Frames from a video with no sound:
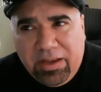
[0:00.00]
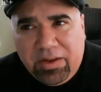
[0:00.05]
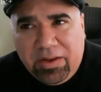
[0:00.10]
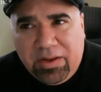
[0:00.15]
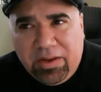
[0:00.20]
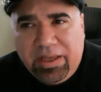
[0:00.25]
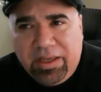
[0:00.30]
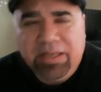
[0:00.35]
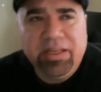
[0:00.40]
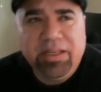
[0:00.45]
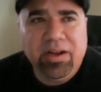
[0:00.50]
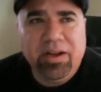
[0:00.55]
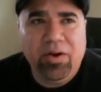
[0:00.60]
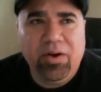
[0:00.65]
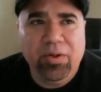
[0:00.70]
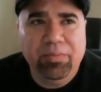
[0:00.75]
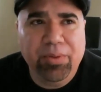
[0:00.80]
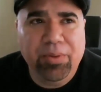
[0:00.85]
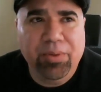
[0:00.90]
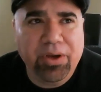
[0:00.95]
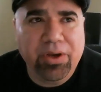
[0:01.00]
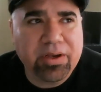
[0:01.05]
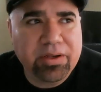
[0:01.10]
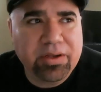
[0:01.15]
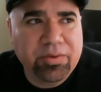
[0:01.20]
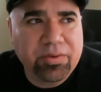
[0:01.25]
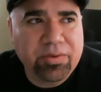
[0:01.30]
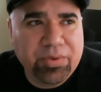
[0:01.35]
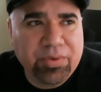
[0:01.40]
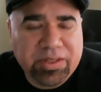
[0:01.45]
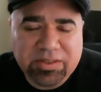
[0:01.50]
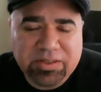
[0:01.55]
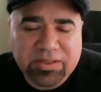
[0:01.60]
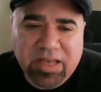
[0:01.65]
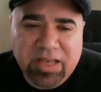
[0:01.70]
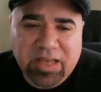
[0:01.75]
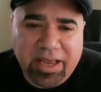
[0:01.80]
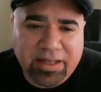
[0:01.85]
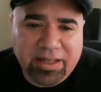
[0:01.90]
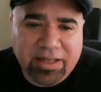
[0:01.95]
did a whole book with
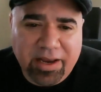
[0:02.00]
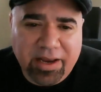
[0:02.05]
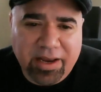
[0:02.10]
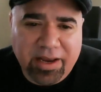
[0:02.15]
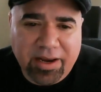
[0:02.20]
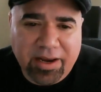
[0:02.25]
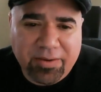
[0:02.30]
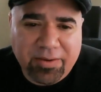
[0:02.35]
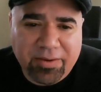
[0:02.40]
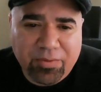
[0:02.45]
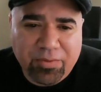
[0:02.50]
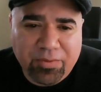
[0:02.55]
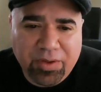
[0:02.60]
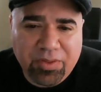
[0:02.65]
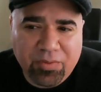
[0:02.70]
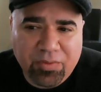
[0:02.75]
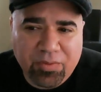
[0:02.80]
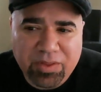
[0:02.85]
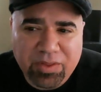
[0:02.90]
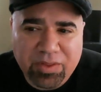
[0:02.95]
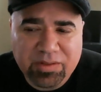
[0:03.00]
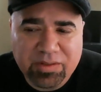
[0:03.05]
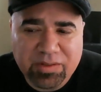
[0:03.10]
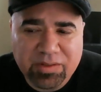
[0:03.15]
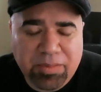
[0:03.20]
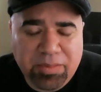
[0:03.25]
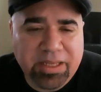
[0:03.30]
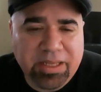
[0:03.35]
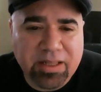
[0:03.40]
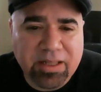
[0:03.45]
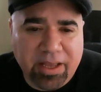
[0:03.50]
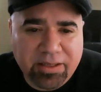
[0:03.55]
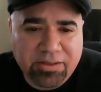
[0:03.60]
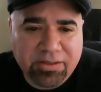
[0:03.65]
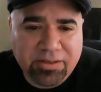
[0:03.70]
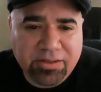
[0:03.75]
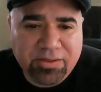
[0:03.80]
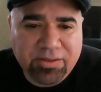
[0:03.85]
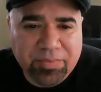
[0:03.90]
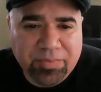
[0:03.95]
side lighting with speed lights.